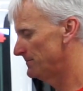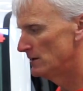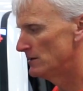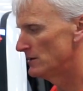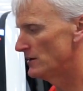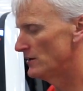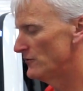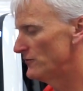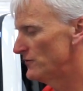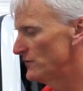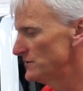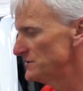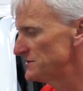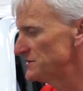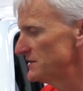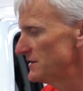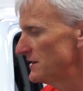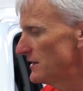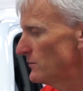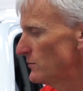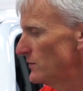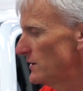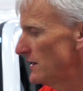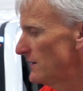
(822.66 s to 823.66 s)
Now the first thing
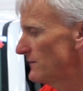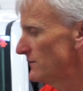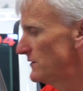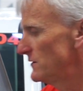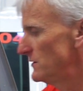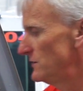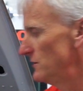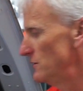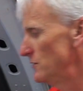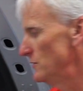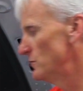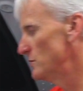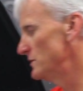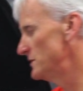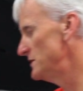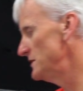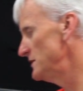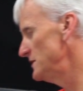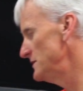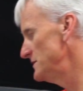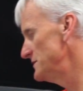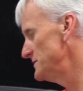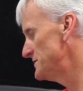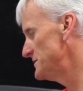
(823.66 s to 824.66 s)
that we have to do with
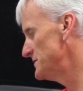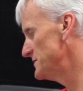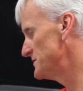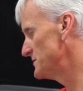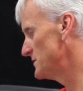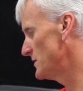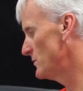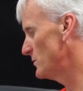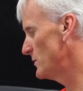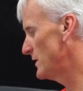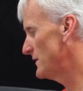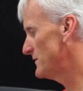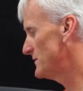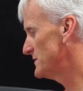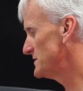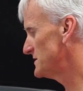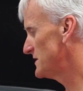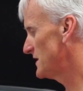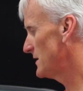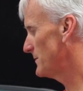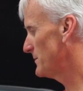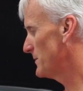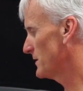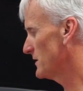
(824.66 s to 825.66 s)
these is that we have to
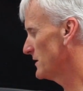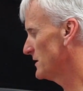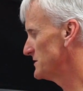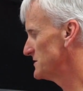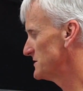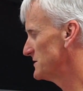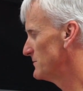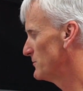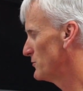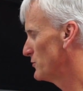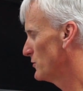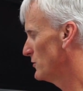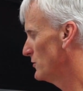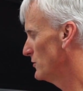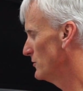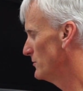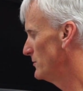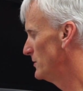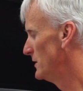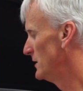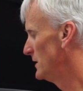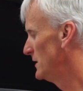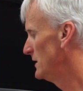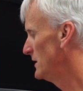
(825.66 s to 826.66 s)
set up a custom
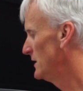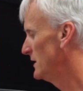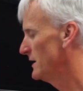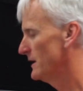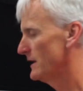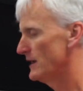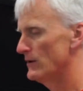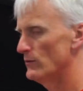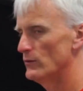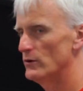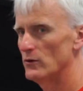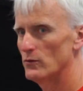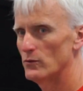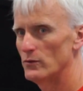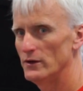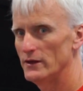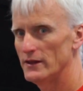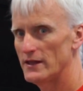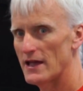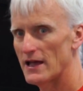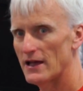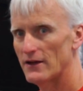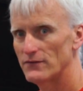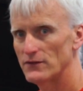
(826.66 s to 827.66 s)
probe. And we don't
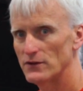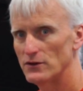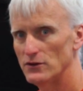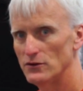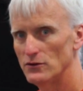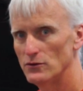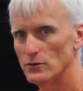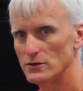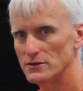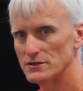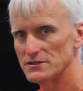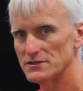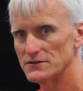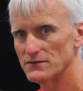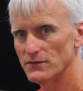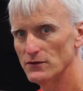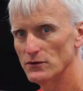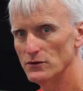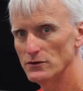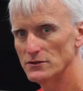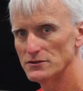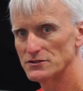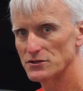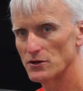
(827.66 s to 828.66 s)
really have to do it with this
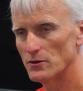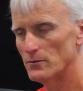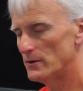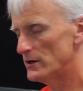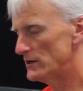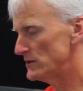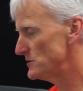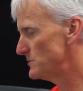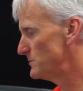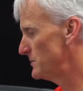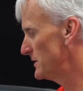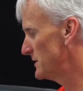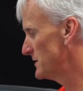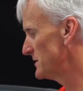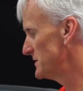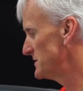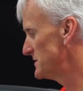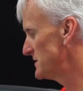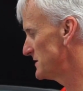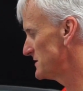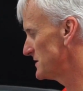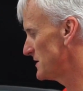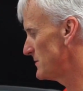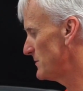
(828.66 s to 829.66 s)
Fluke so much
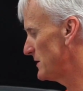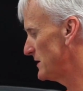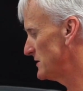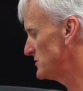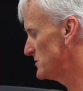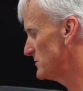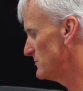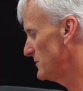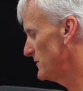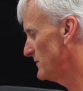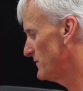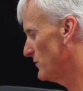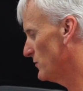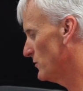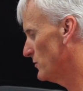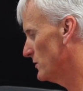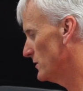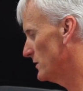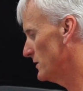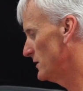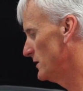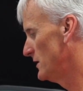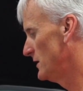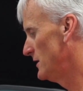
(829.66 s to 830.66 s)
because, as I mentioned
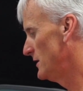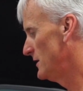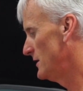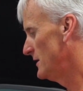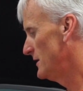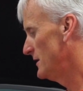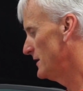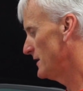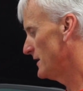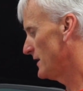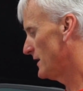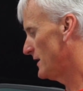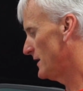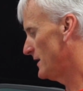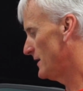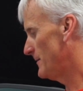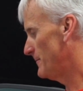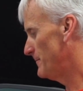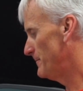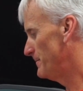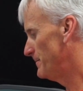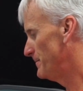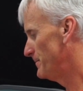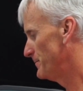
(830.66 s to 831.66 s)
before,
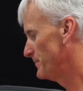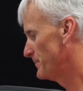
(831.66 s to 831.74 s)
it